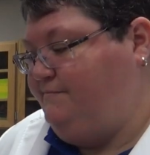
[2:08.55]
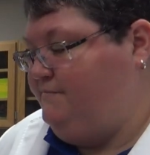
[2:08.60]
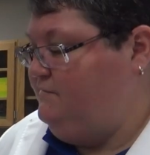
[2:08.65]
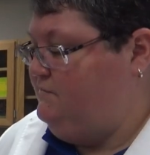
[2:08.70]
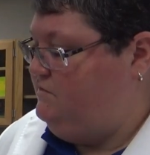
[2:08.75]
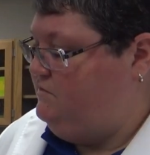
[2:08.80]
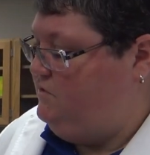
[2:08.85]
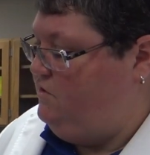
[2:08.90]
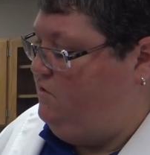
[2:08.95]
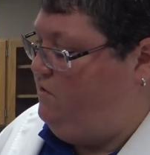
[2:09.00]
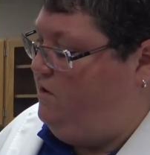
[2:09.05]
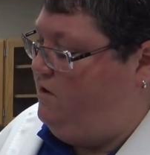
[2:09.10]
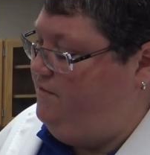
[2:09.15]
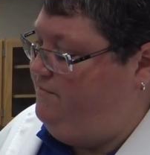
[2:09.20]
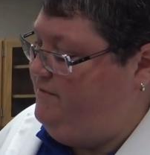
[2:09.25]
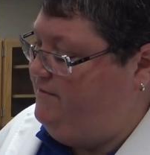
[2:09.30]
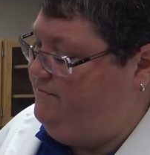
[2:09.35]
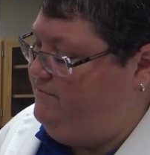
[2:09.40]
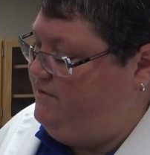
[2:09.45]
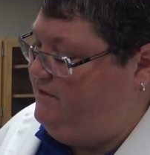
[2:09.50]
So our
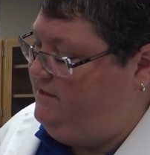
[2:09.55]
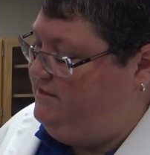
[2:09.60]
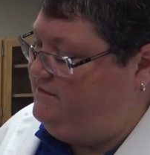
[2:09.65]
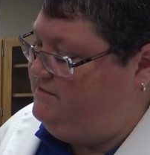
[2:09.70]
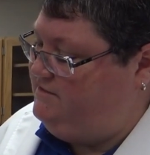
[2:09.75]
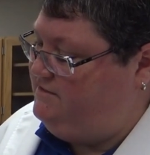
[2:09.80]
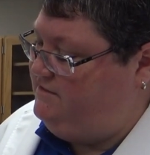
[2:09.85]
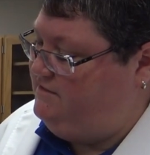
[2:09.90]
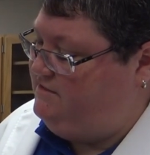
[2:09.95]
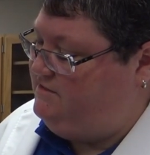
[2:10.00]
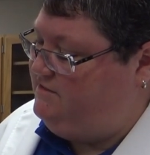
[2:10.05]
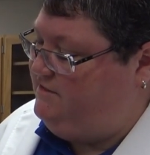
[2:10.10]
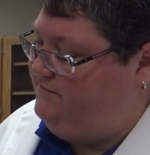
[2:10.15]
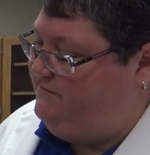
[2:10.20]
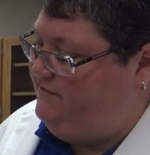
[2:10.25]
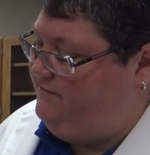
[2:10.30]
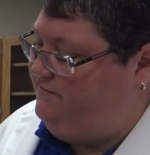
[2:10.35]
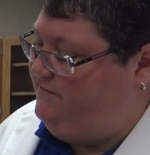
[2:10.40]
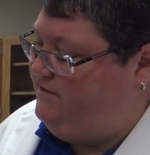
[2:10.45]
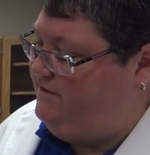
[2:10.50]
membrane consists of
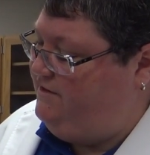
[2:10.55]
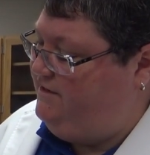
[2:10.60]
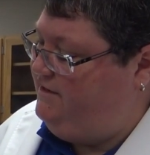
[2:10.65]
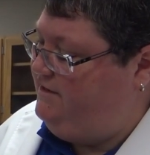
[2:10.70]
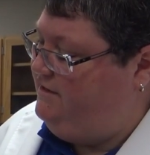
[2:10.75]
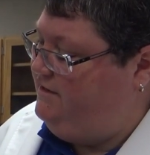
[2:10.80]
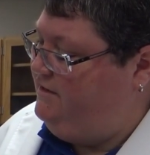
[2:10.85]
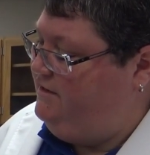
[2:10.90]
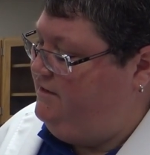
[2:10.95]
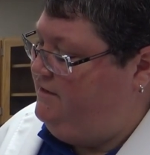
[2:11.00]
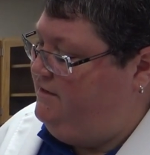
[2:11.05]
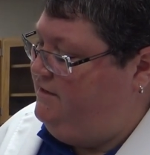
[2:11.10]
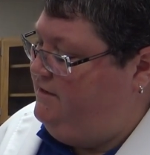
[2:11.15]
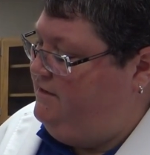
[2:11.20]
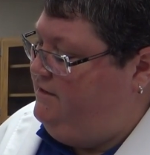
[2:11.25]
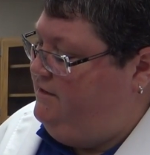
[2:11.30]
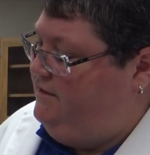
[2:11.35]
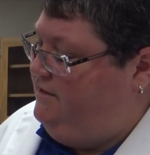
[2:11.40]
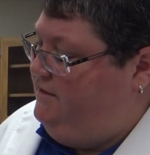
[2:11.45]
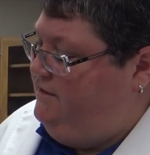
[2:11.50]
a very
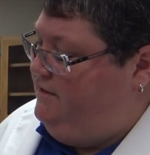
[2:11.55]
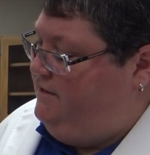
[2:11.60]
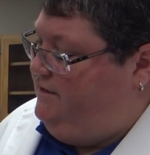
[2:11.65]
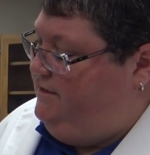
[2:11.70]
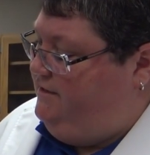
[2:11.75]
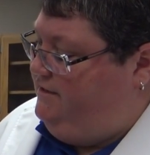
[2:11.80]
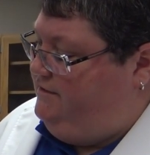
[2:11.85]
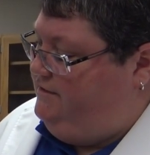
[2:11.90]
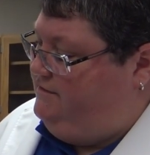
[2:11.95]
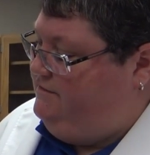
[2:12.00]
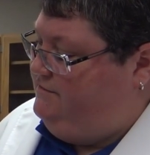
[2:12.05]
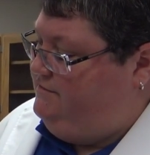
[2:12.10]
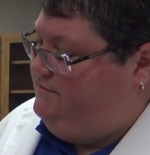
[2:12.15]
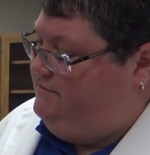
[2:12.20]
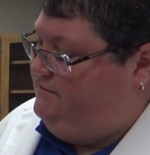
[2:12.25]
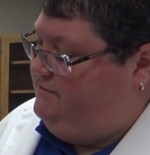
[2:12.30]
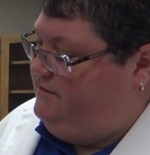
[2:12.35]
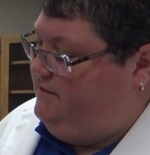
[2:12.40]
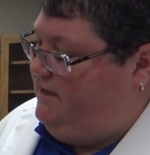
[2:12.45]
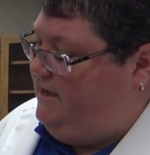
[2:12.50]

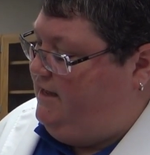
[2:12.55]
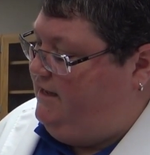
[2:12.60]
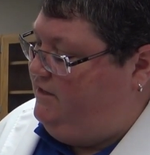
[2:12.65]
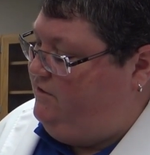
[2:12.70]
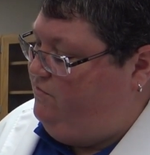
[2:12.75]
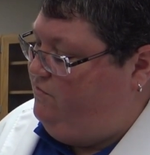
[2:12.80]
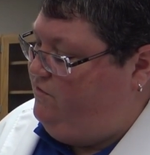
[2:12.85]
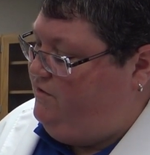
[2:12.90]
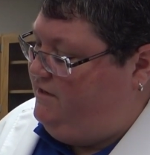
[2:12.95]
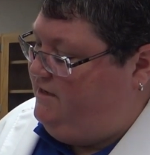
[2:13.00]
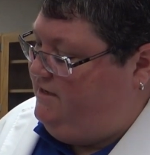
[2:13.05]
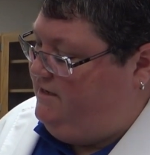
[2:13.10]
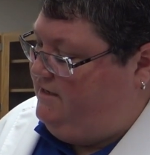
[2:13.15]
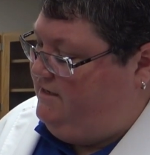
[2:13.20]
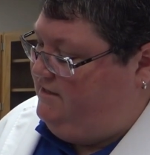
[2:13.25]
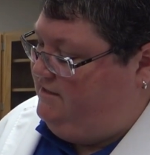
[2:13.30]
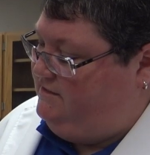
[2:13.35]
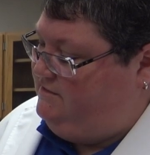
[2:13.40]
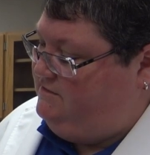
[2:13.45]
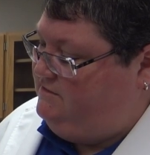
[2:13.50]
highly
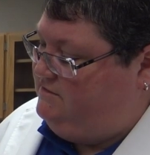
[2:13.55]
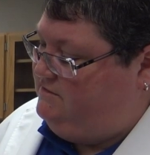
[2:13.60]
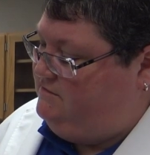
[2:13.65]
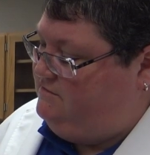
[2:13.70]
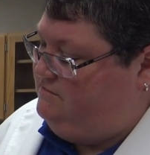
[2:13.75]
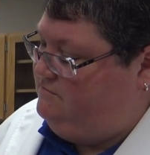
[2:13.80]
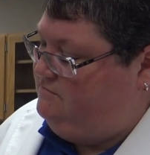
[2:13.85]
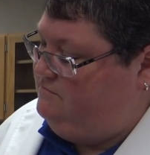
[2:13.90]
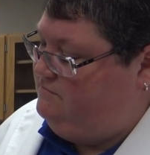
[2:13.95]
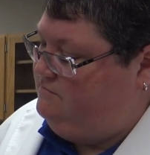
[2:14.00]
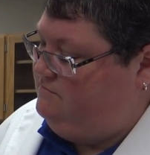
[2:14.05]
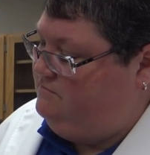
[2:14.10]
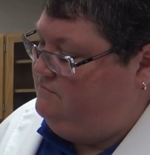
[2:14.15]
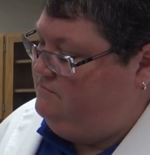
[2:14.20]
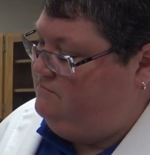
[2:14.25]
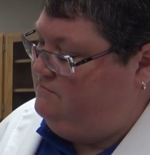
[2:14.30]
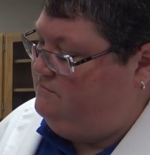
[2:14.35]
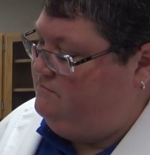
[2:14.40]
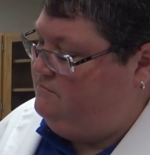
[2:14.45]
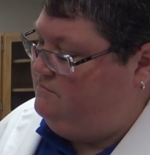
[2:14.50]
organized
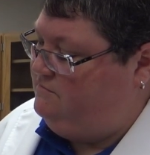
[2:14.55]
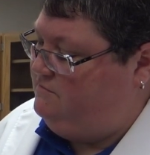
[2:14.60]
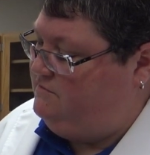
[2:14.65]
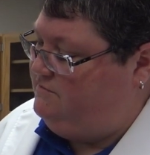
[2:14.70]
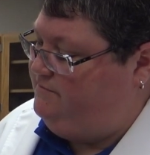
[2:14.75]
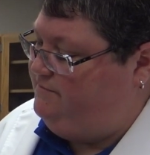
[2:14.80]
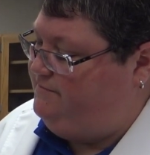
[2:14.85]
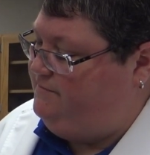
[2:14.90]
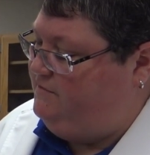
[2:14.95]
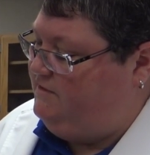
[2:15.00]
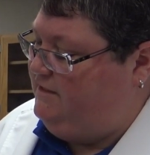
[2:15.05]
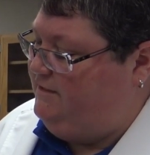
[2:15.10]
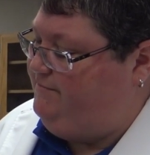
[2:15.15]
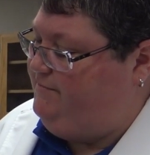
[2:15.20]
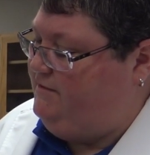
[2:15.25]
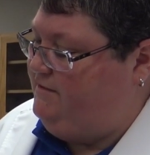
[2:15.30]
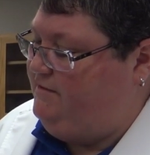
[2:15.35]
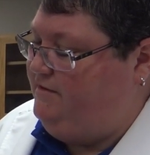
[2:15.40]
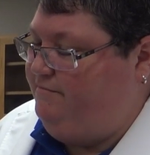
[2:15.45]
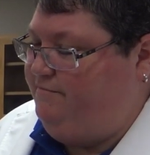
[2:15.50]

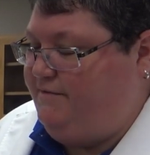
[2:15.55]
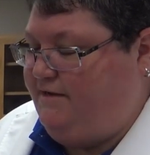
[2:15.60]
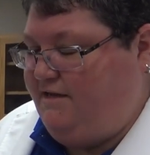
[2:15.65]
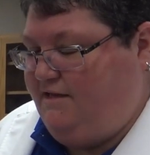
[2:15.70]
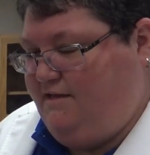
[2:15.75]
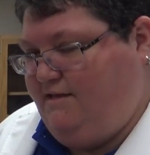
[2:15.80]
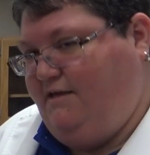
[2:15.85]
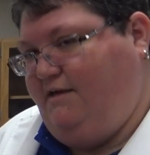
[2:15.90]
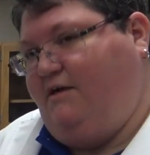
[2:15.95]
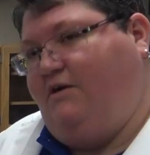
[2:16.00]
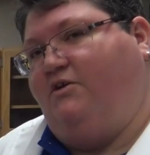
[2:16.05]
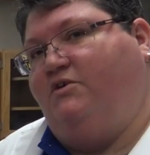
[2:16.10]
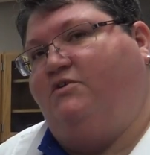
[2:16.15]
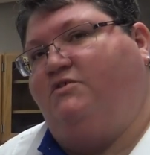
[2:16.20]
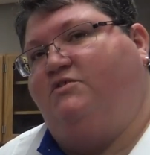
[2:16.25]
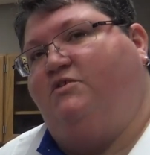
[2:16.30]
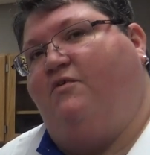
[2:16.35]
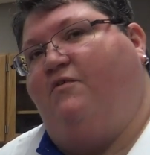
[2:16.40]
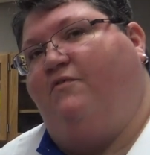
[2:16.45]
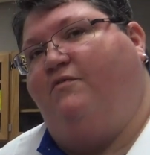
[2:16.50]
lipid bilayer,
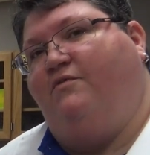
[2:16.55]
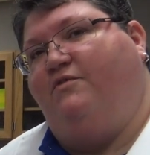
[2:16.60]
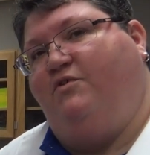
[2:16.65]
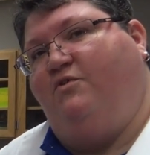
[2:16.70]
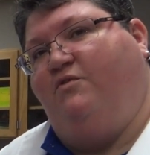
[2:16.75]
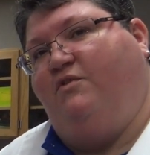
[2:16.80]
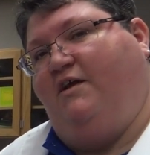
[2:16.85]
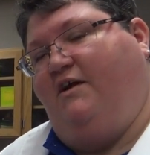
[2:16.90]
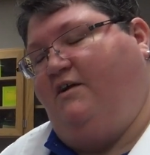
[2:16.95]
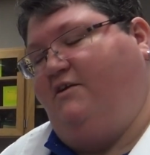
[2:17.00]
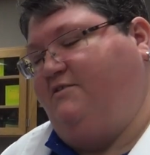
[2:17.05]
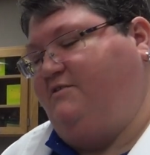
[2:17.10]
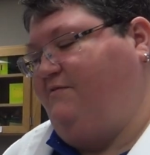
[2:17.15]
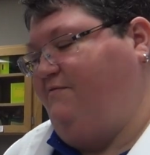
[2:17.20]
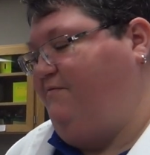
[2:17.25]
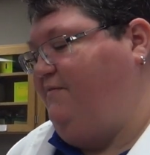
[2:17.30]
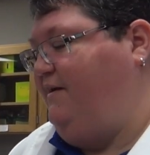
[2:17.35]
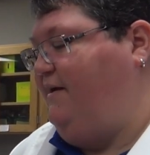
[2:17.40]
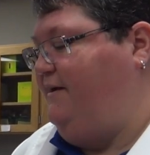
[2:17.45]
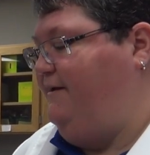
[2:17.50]
so 2 layers of
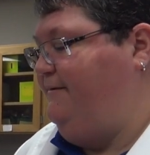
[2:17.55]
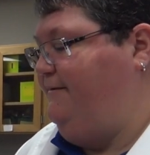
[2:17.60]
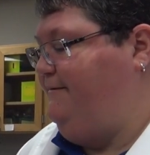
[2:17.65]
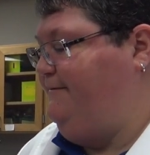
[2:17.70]
fat.